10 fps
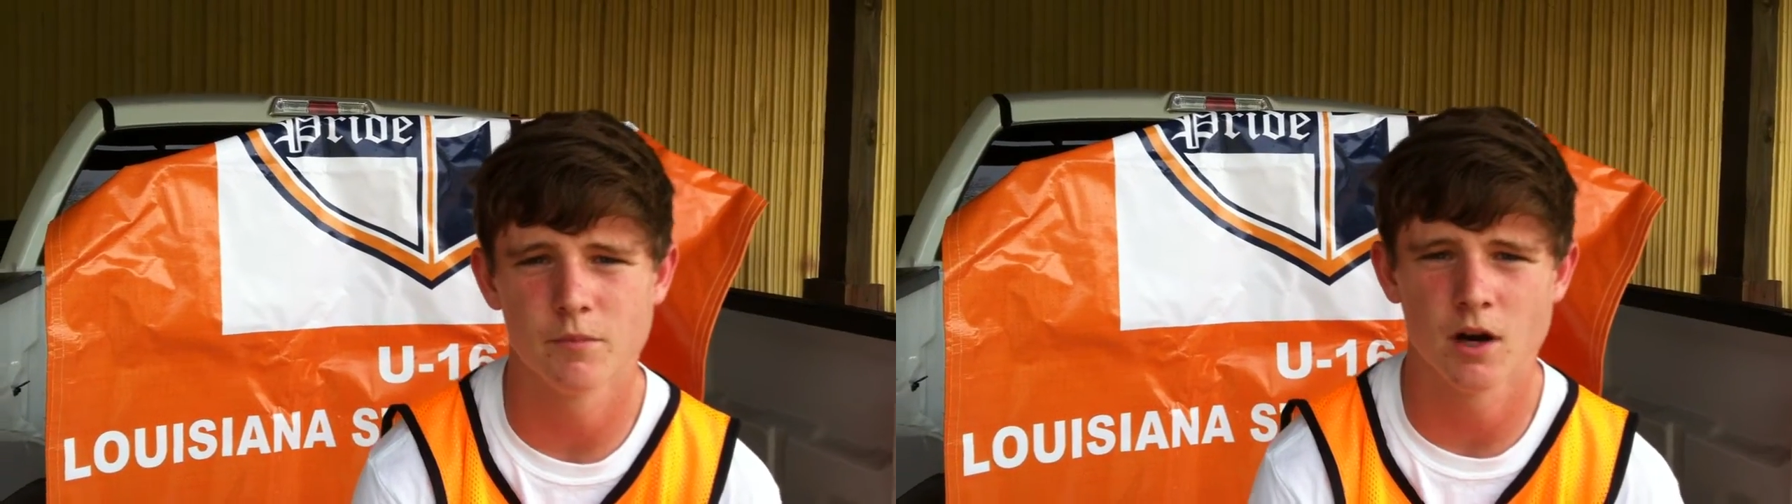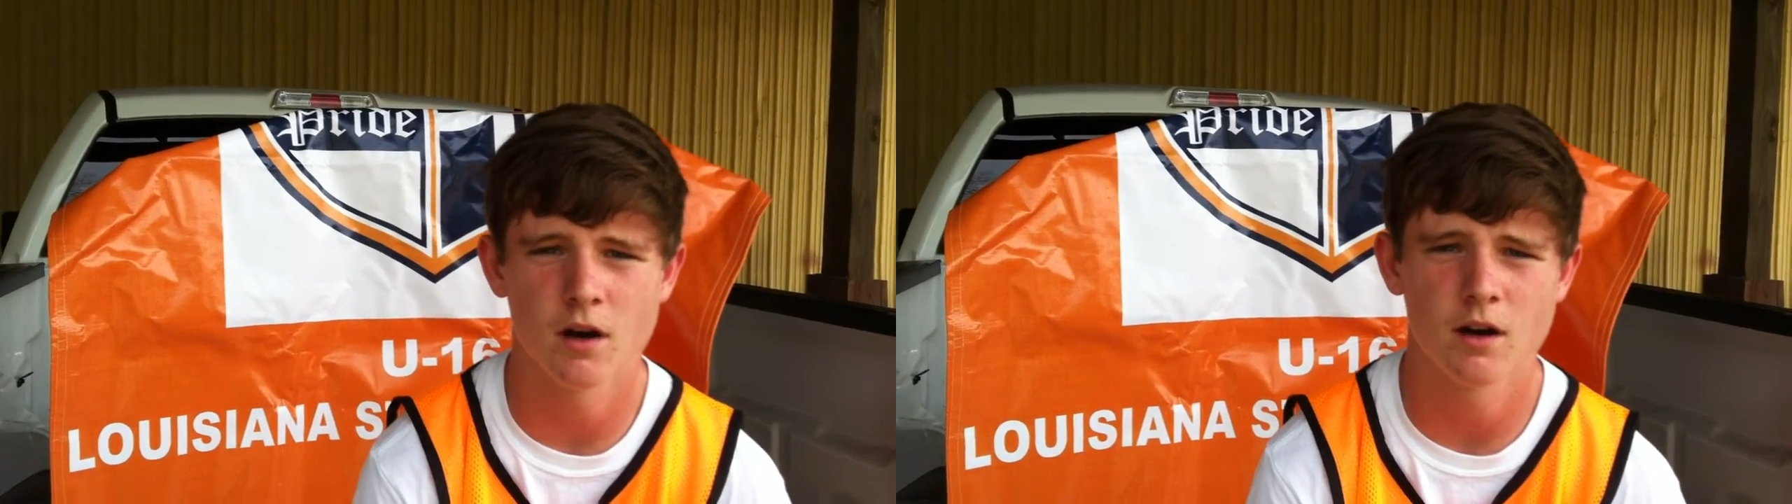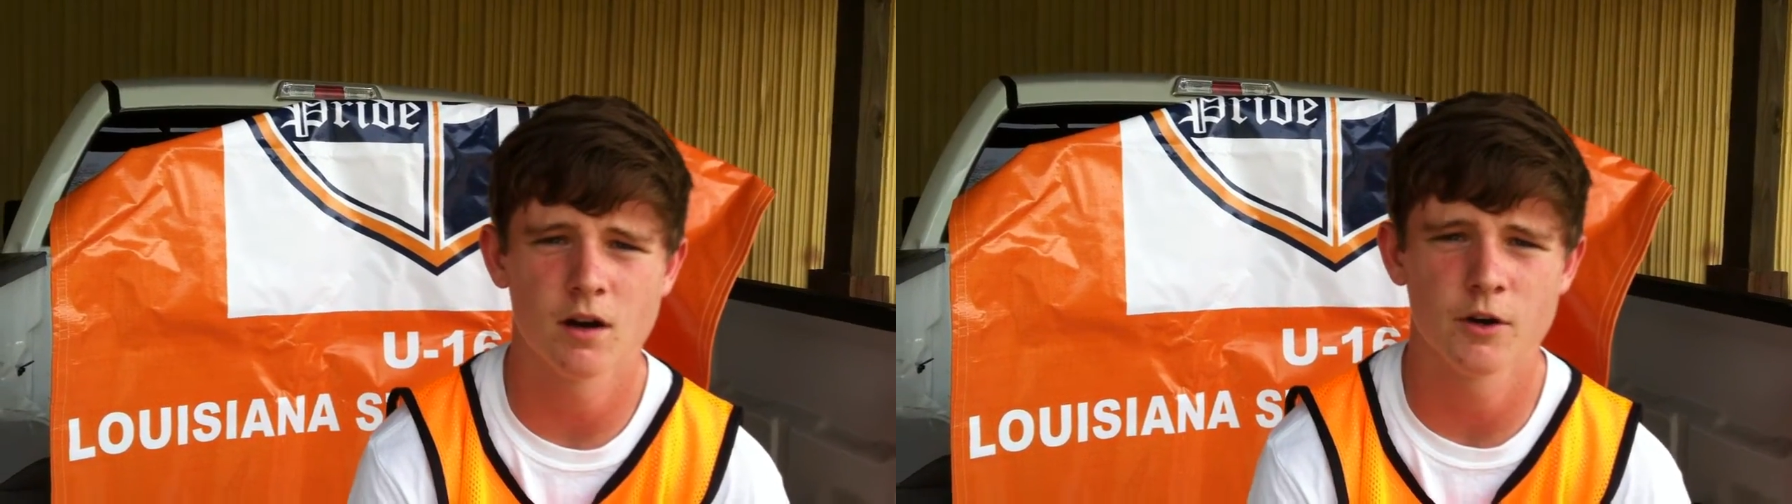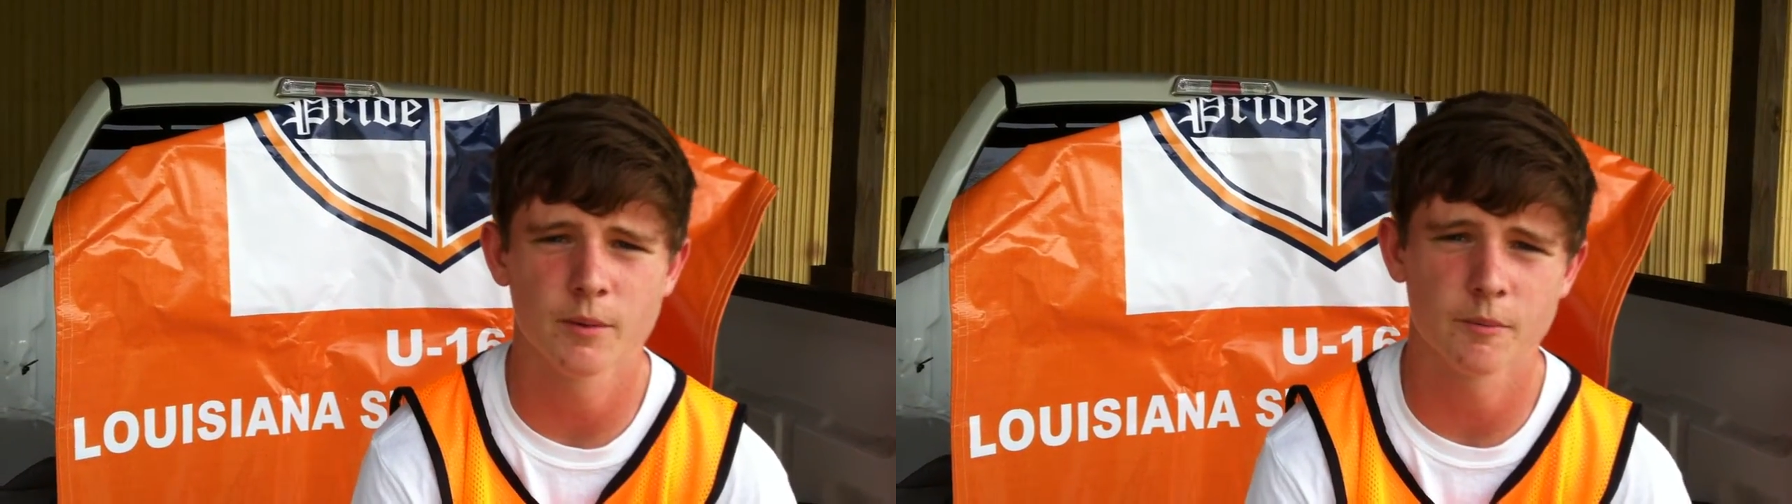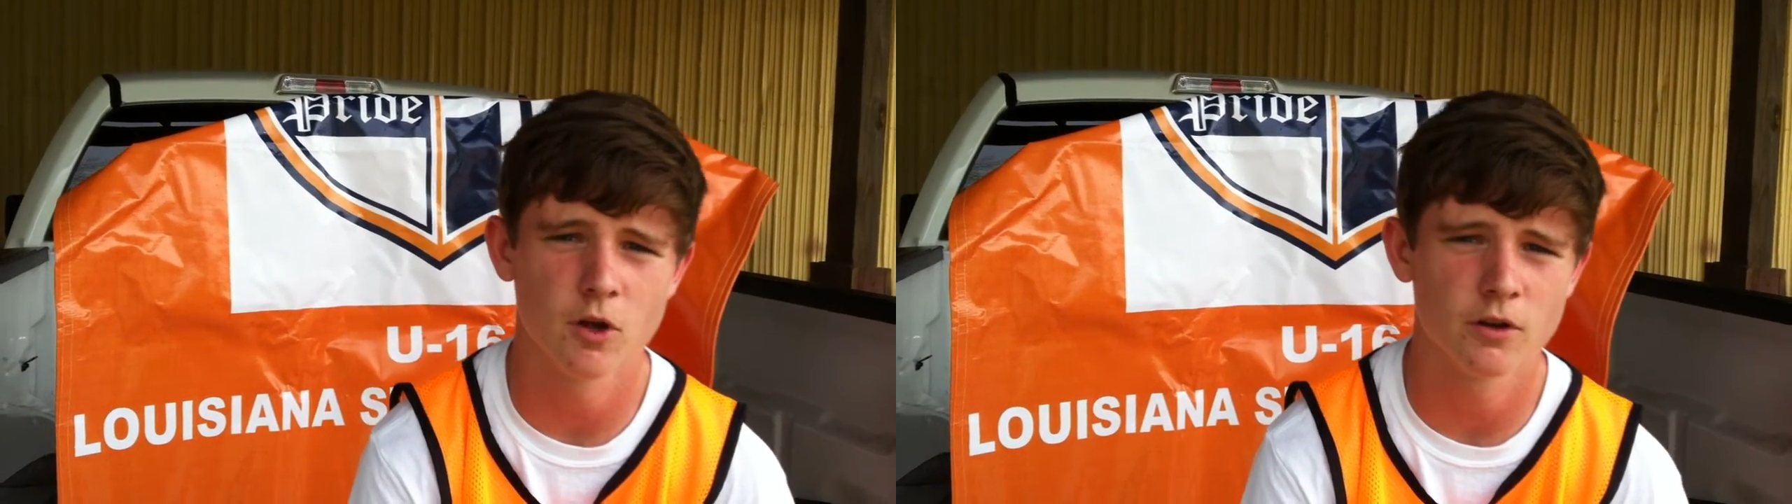
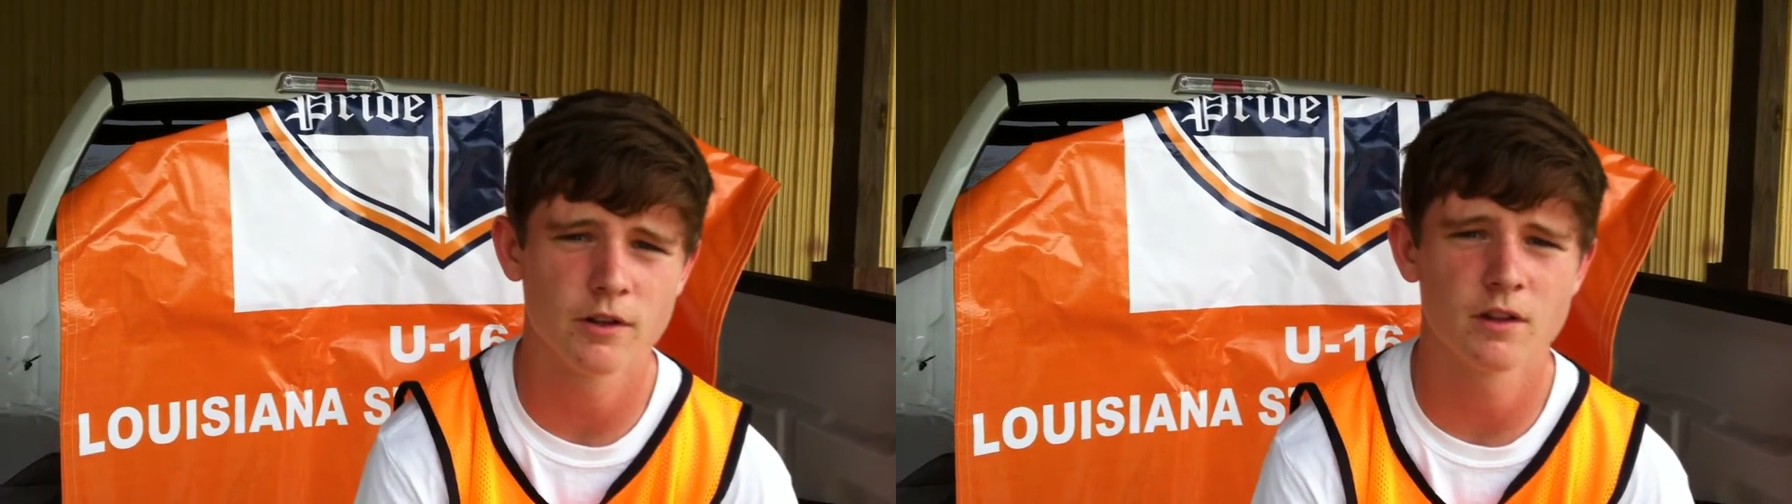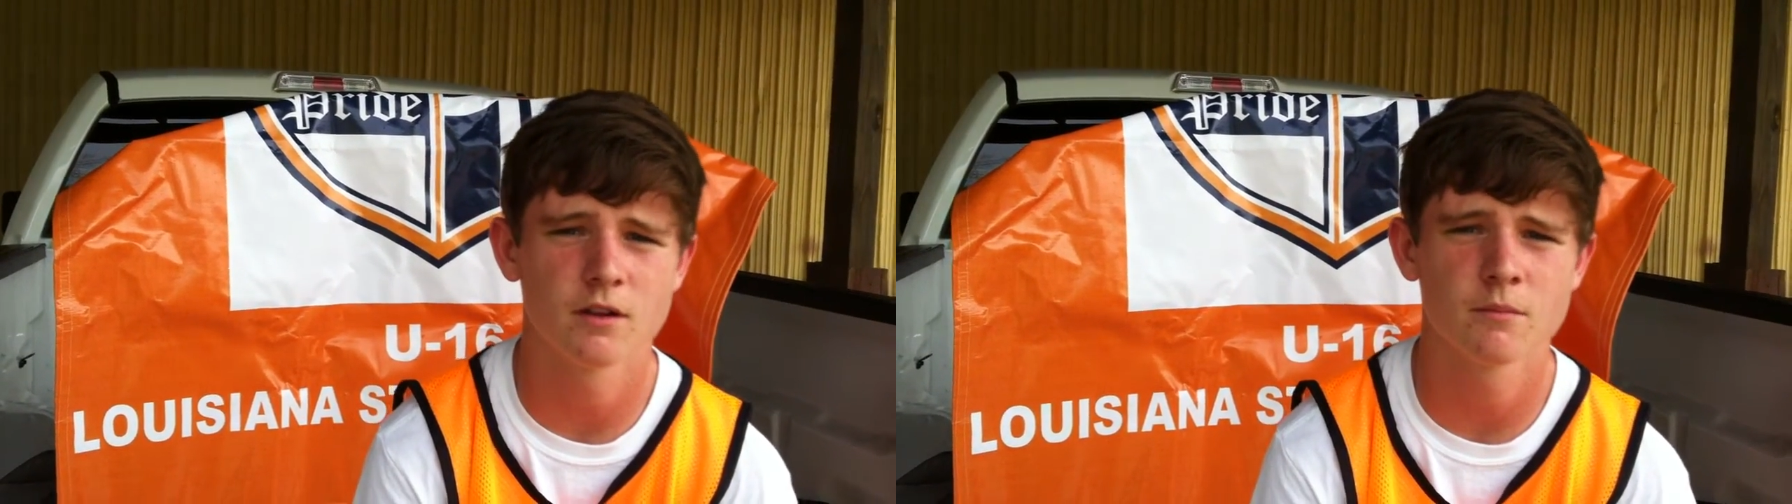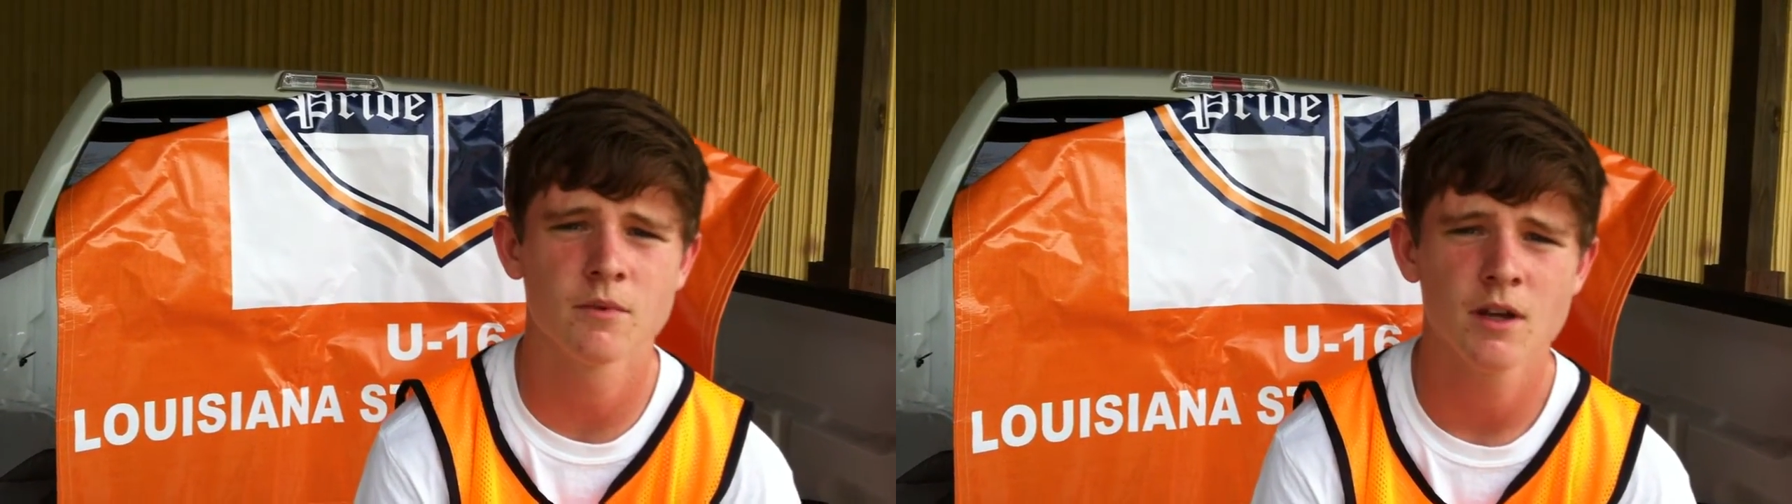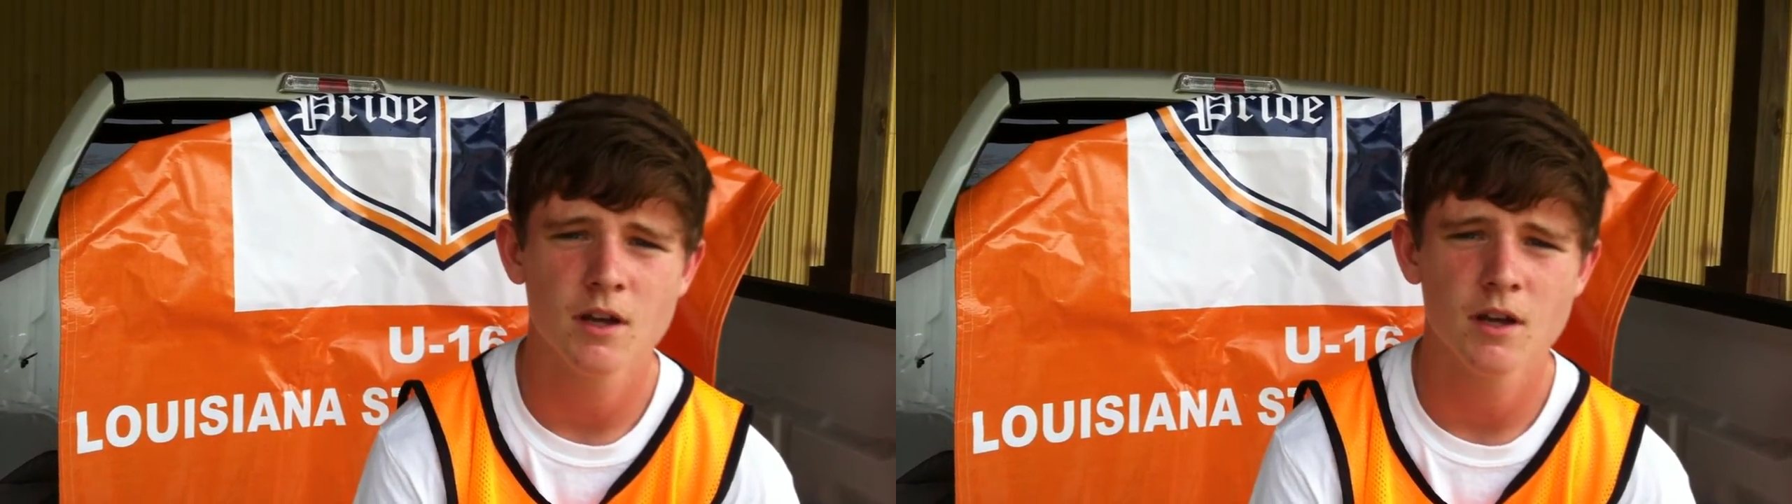Hunter McMullen and them,